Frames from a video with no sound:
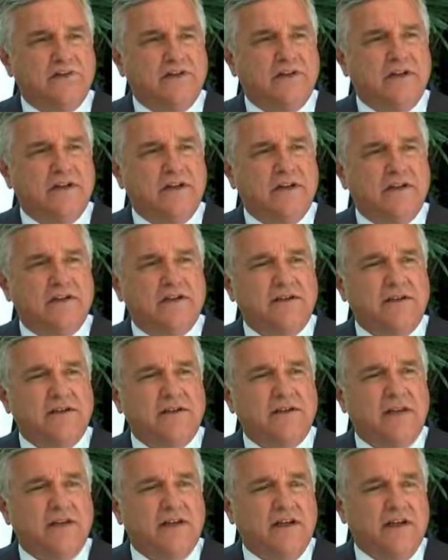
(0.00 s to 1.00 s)
early
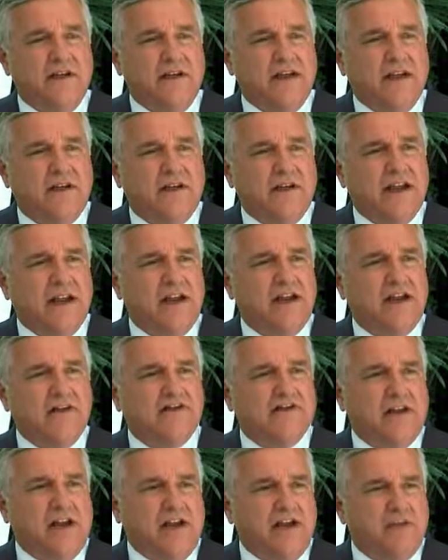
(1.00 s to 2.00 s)

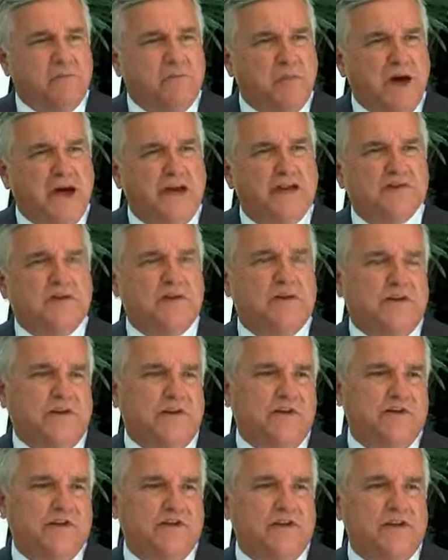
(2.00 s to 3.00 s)
1990s, a deposit
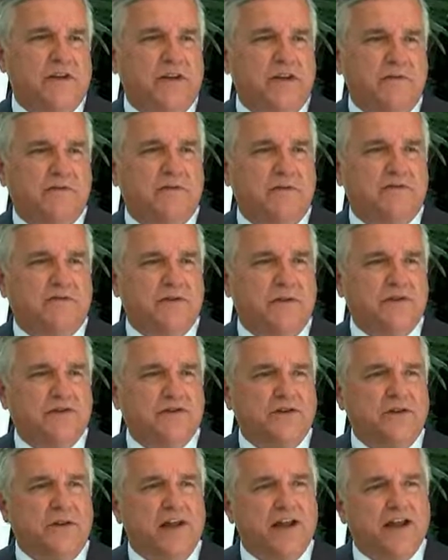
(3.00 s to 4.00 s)
currency
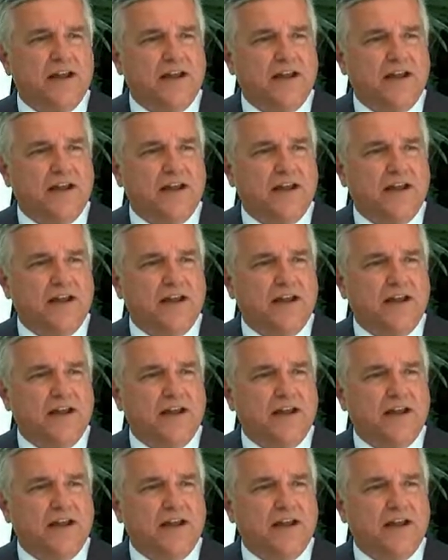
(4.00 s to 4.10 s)
hyperinflation,